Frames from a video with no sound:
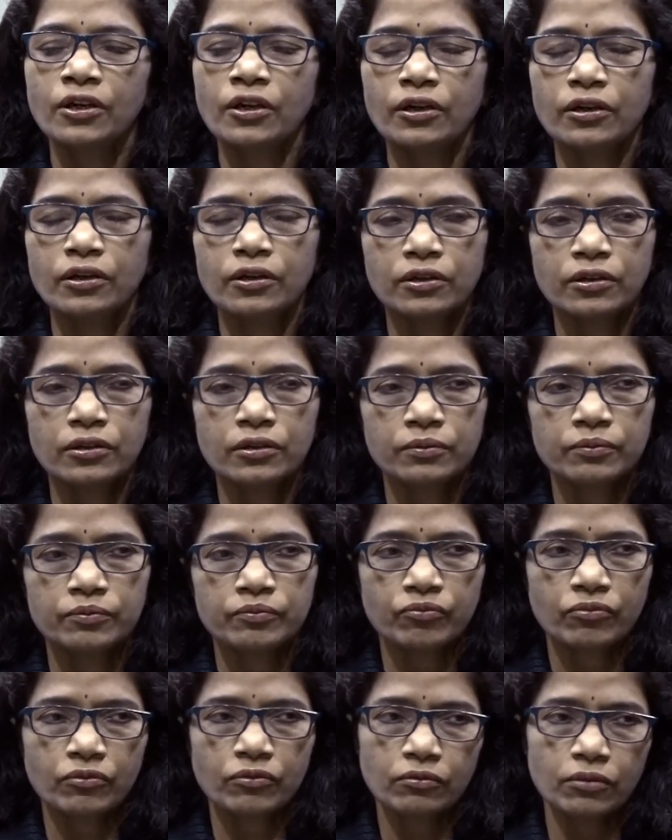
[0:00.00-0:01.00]

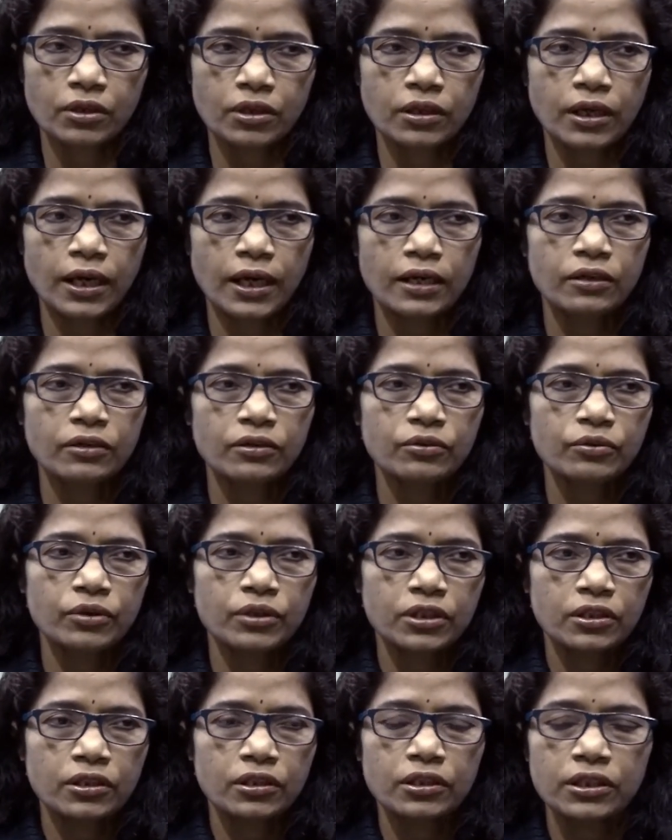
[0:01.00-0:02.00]
Along
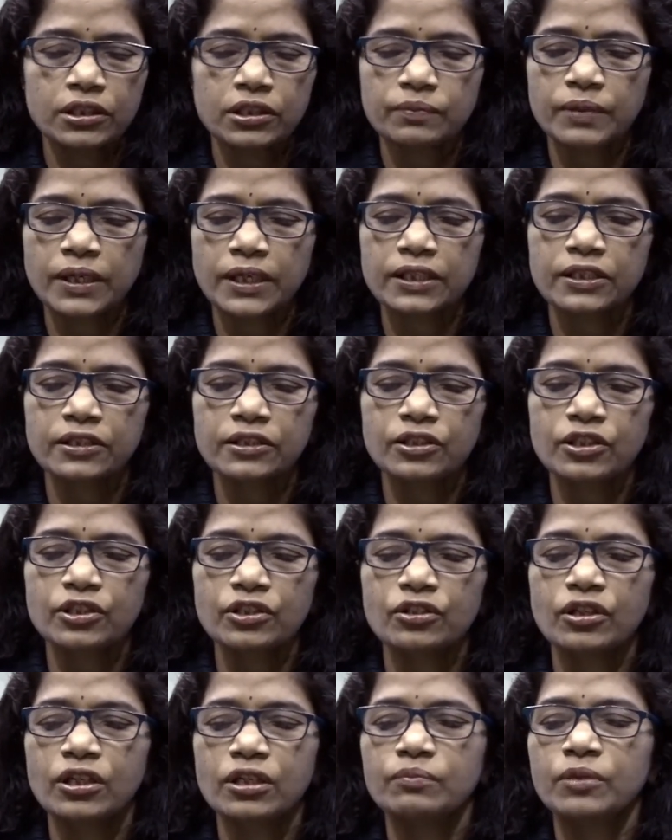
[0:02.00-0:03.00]
with all these practices,
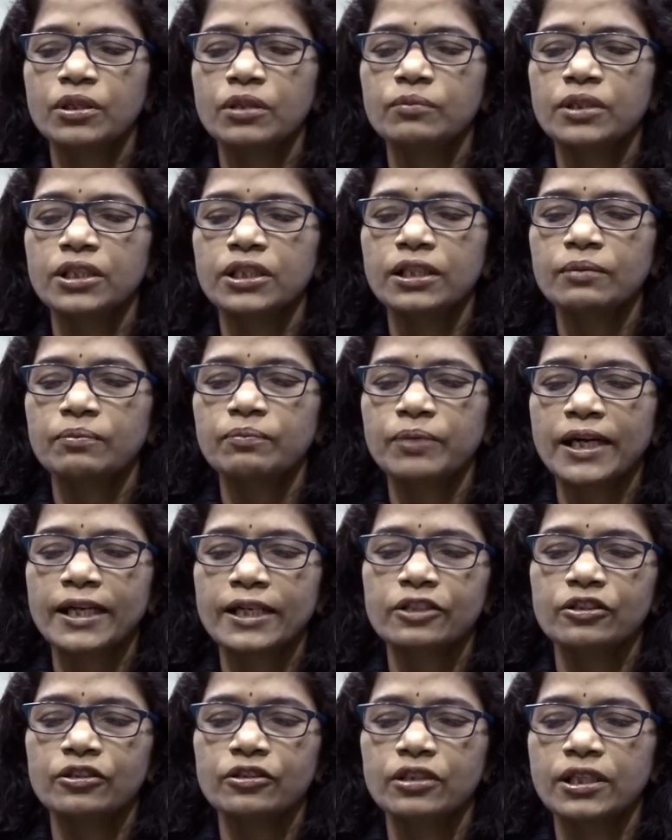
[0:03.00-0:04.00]
the environmental
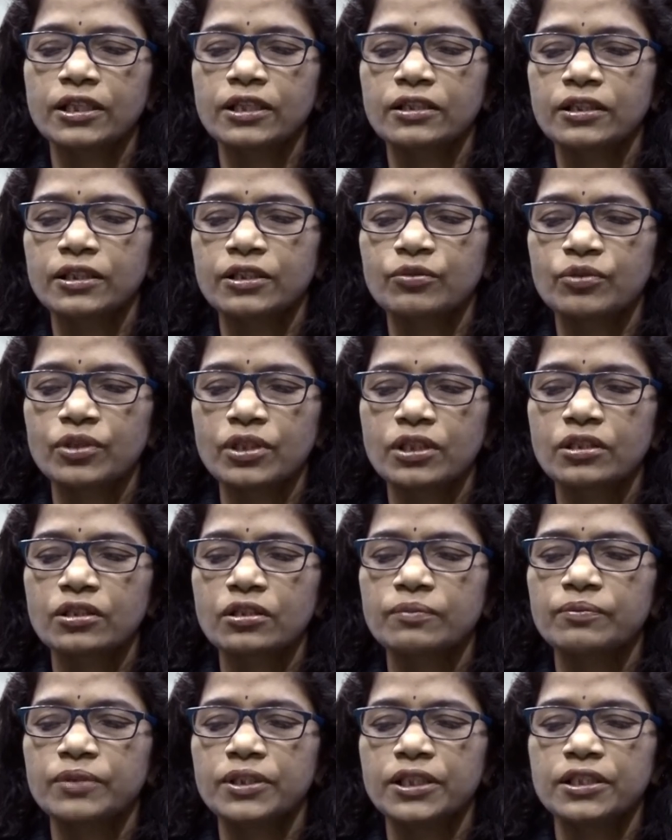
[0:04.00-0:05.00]
factor and usage
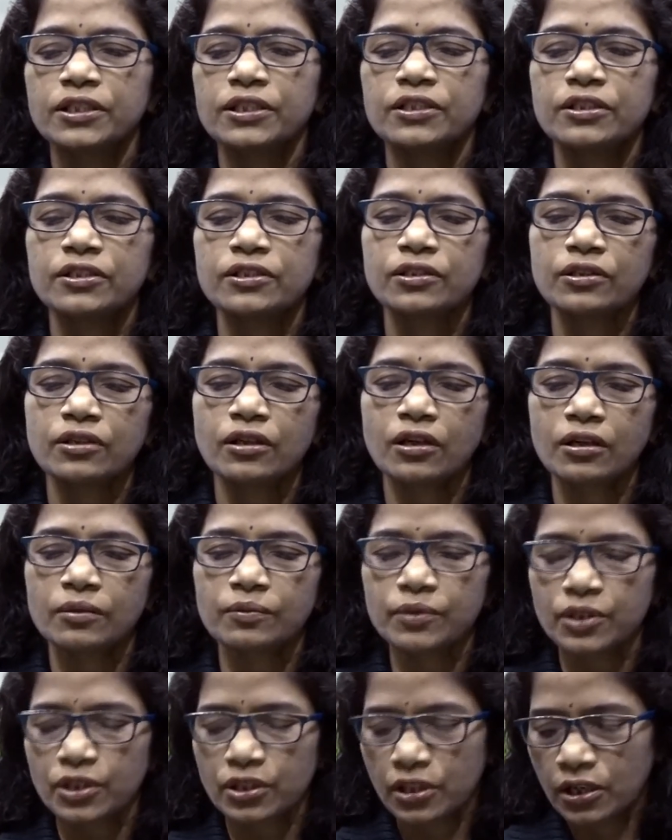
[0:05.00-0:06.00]
of indigenous
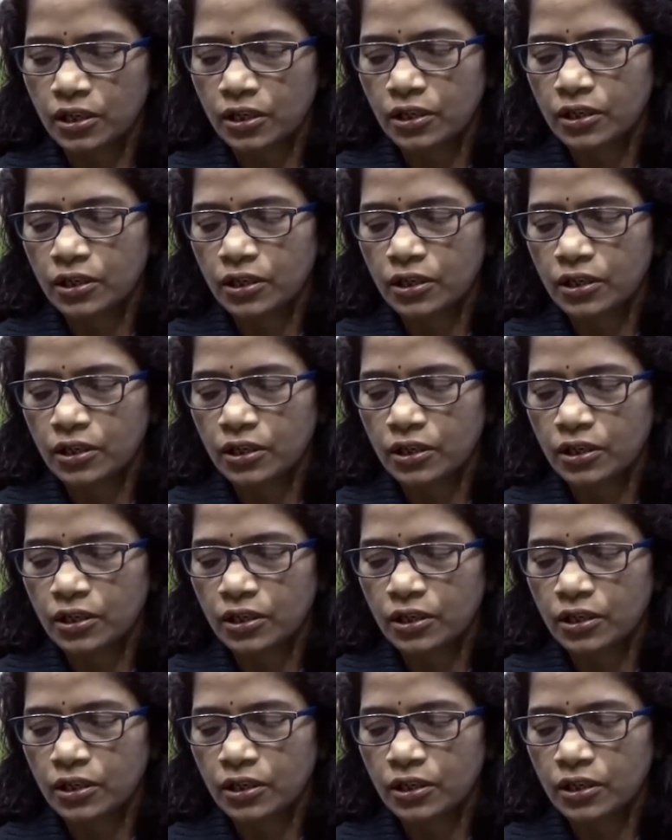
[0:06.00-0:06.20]
herbs,